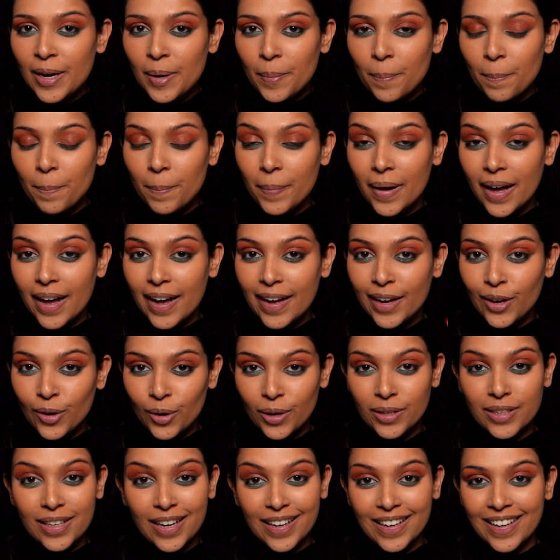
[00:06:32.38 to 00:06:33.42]
my
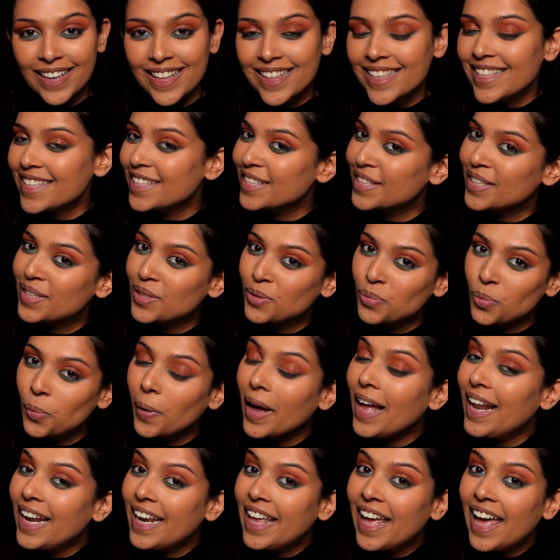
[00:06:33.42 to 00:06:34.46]
contact lenses as
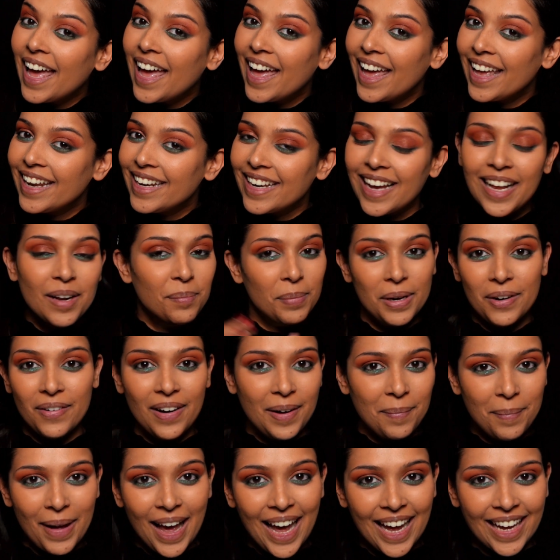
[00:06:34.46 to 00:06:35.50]
well, and I'll be right
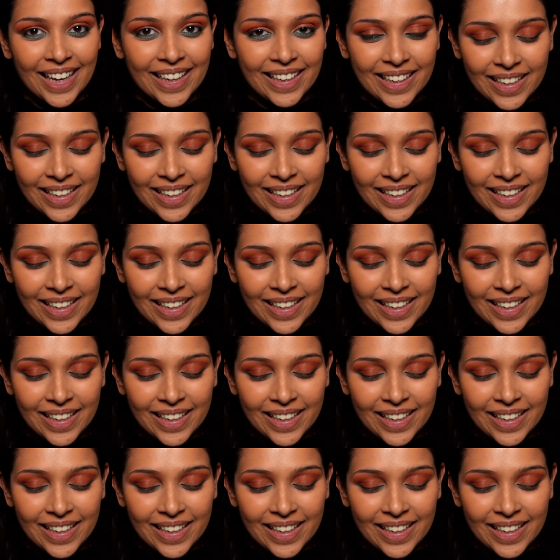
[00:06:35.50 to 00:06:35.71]
back.